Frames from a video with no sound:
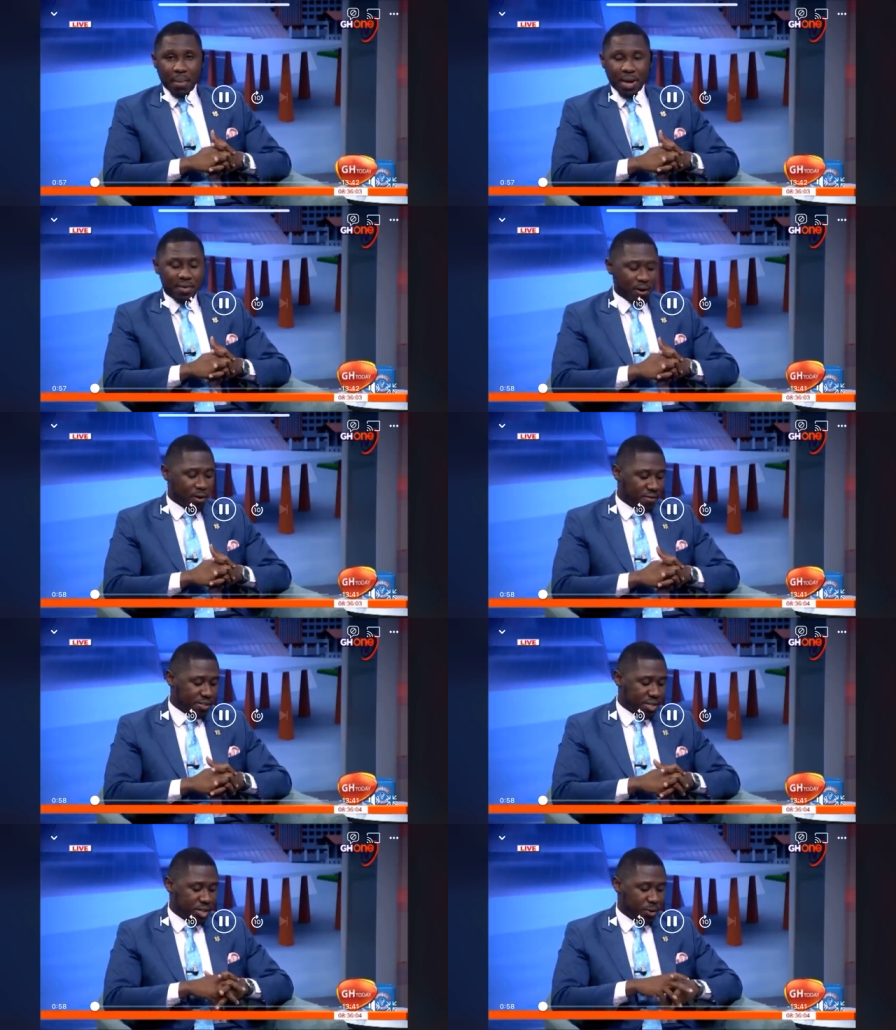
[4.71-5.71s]
I'm having a
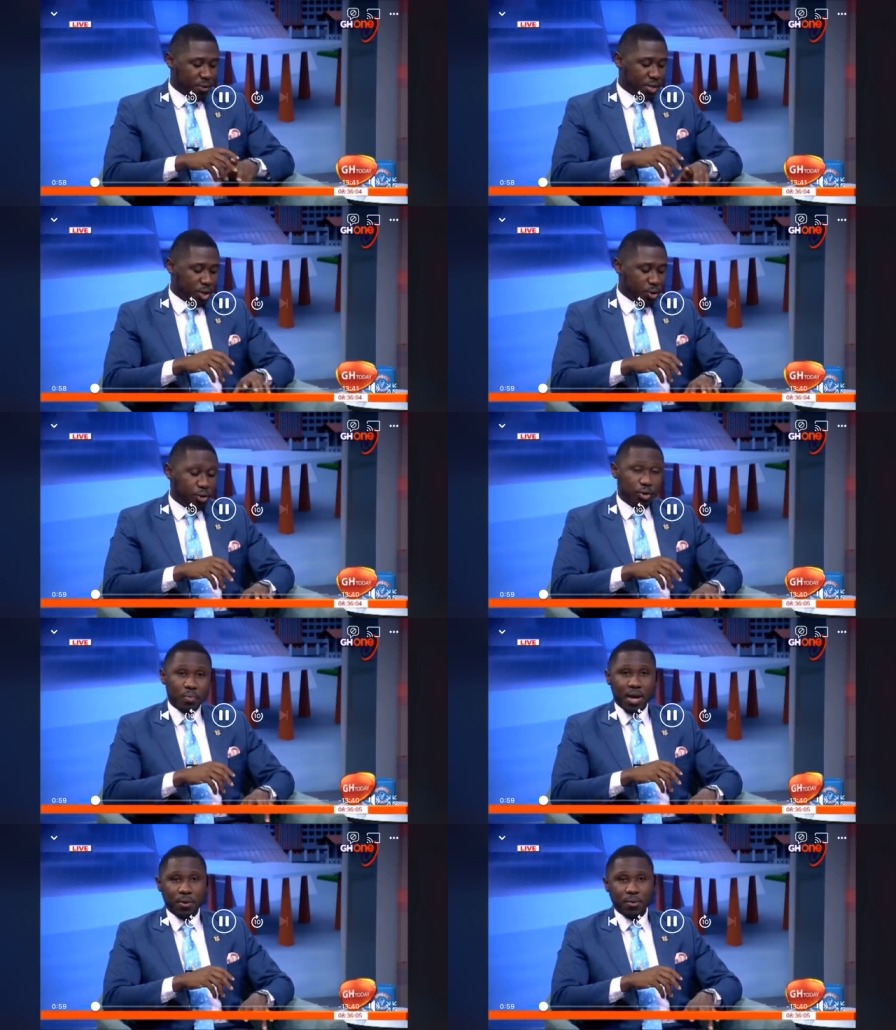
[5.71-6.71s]
conversation with a
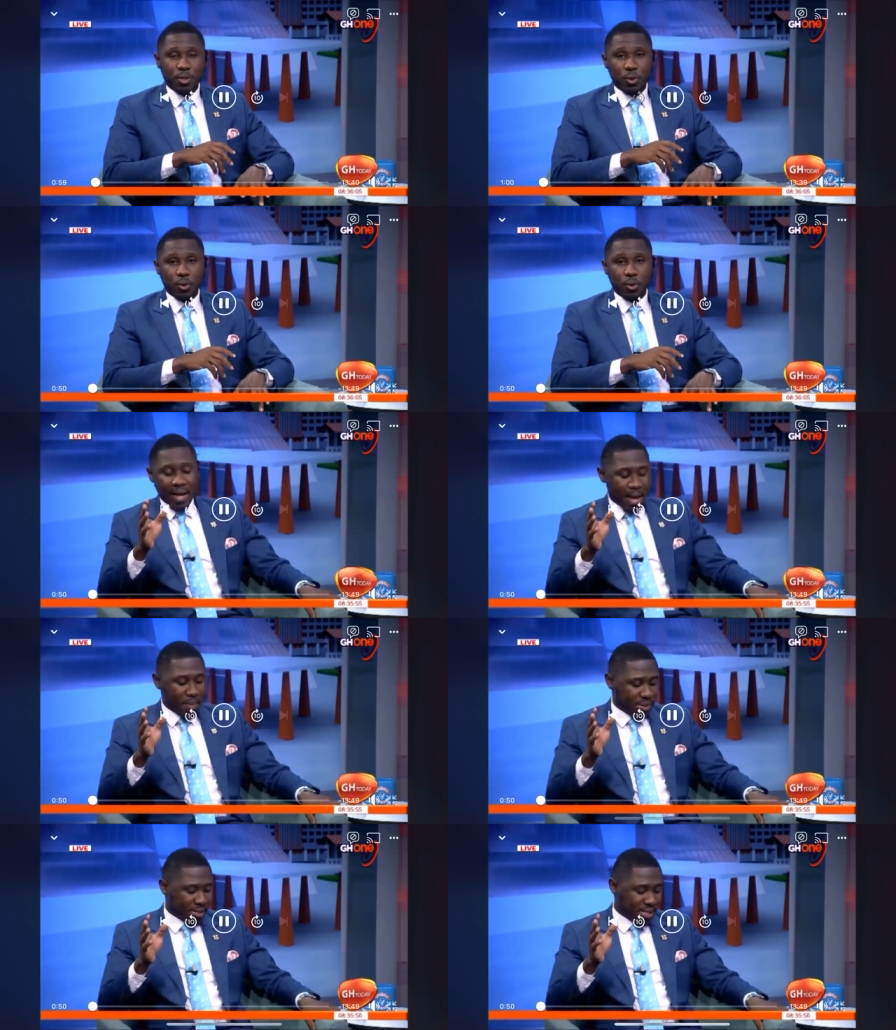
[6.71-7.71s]
YouTuber who is doing
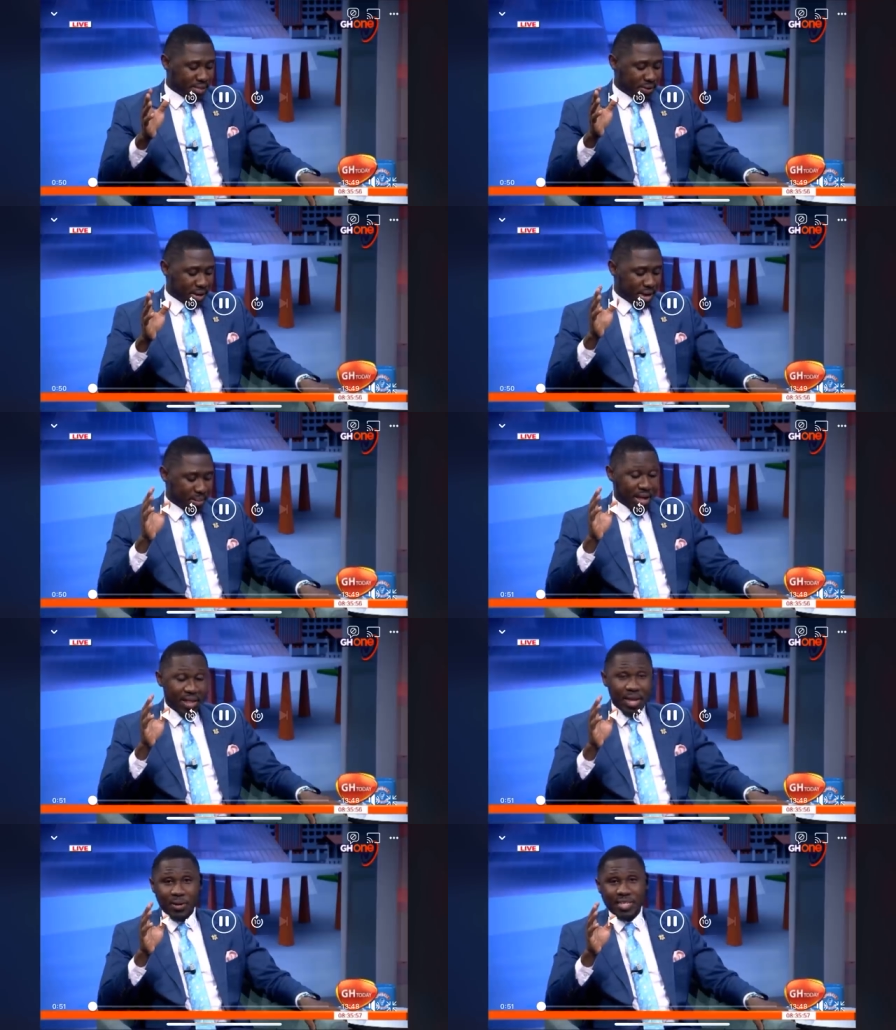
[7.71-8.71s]
Ayamin Scientific
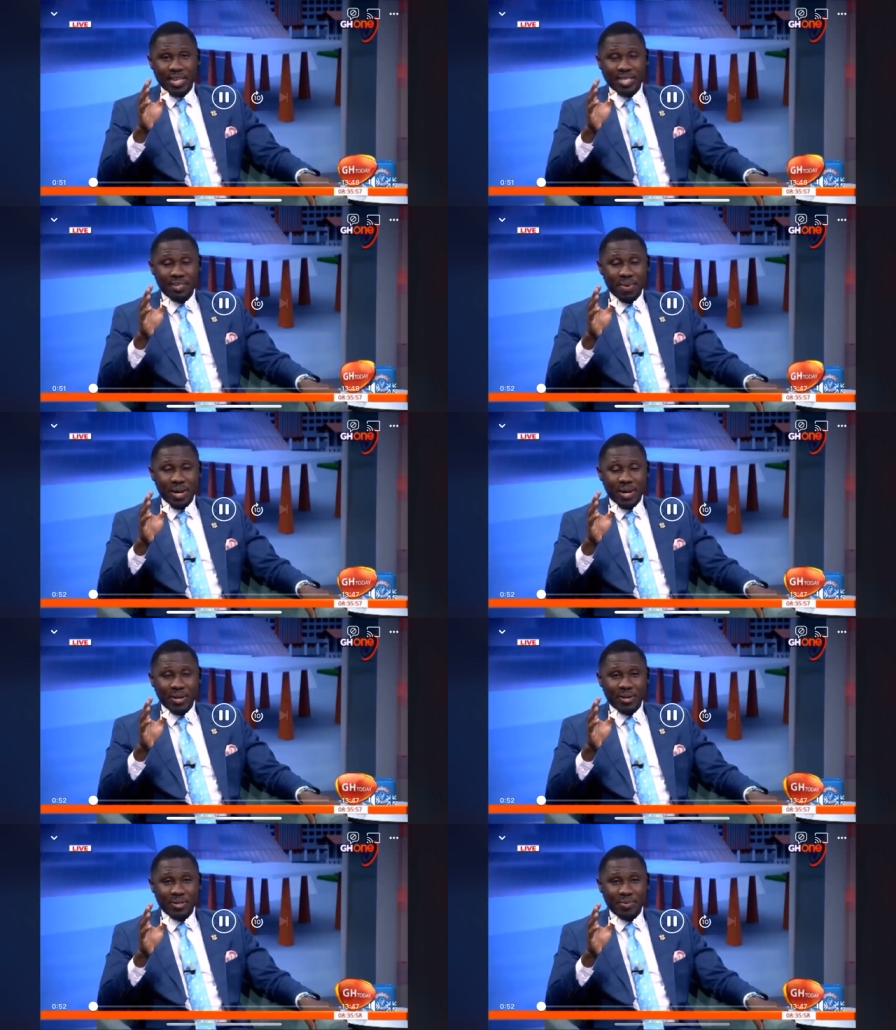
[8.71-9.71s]
Herbal and Alternative
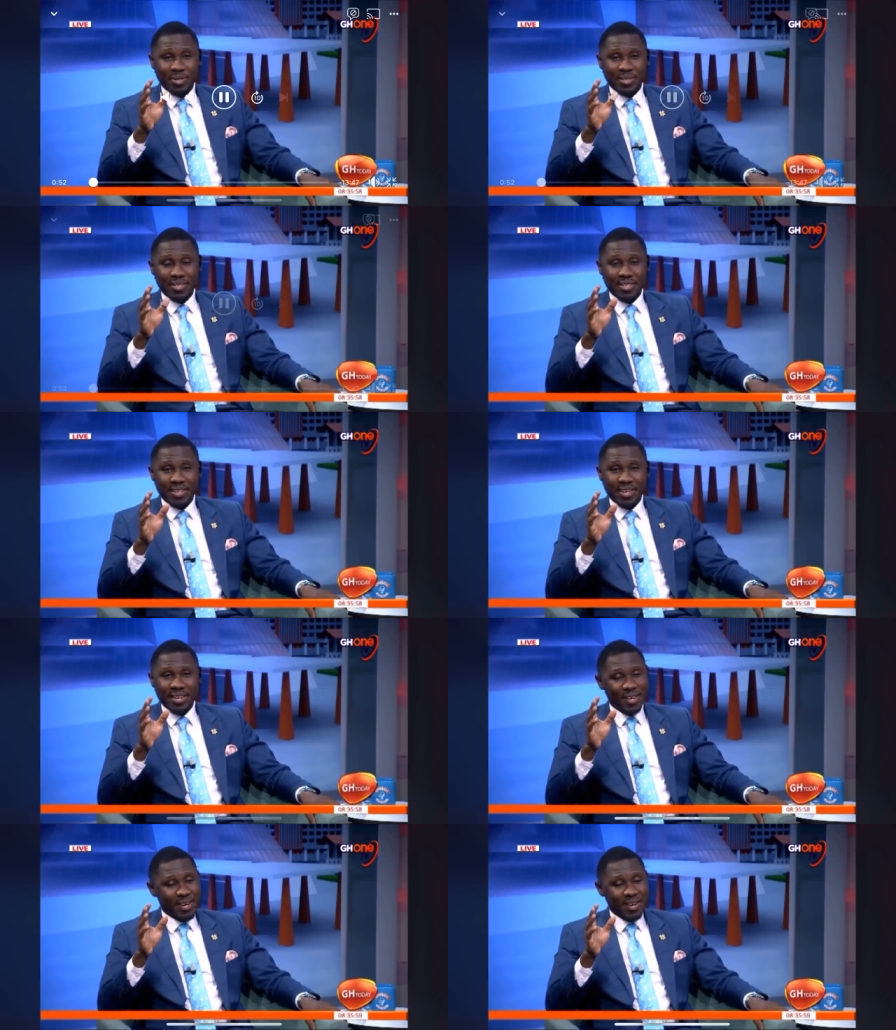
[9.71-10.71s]
Medical Hospital. They say
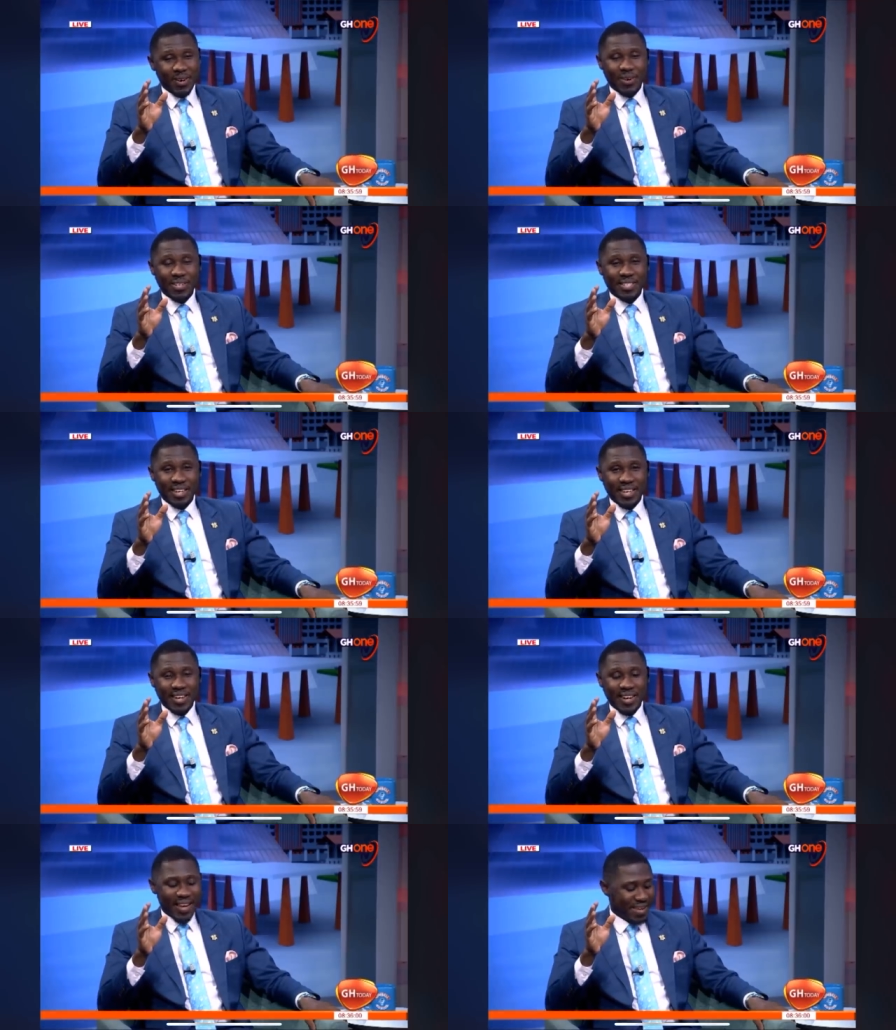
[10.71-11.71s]
God is the
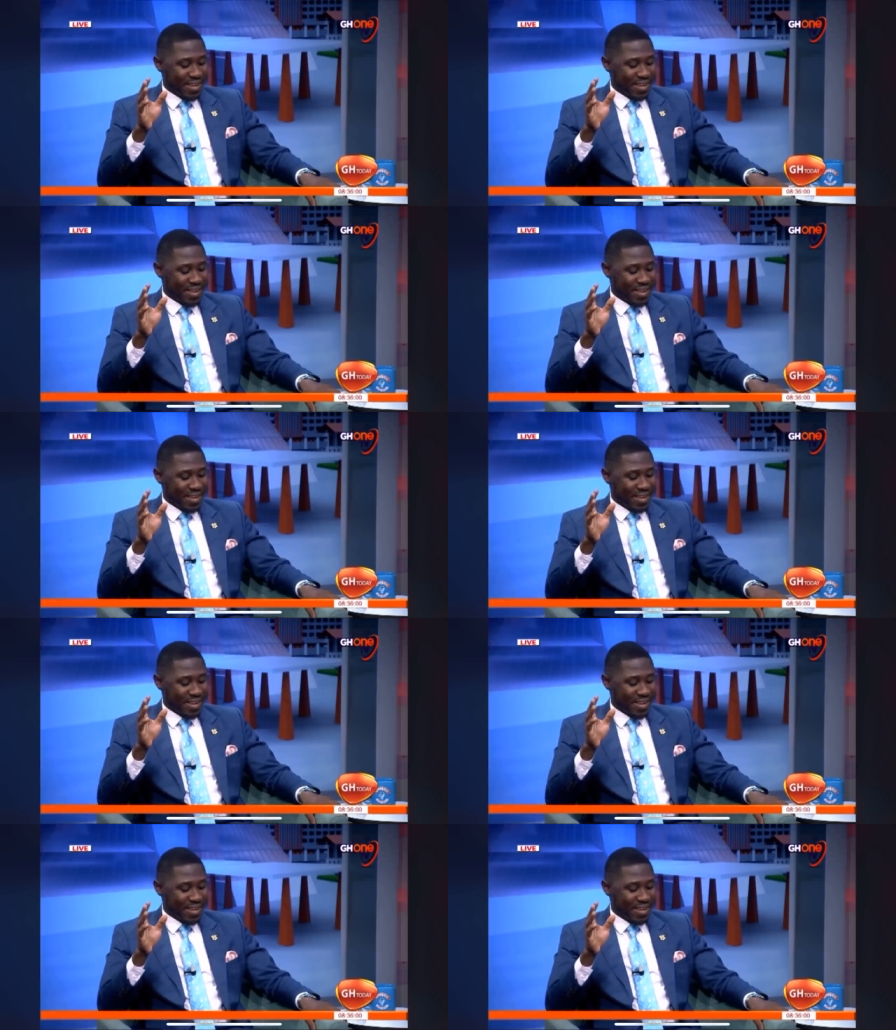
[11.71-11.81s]
healer.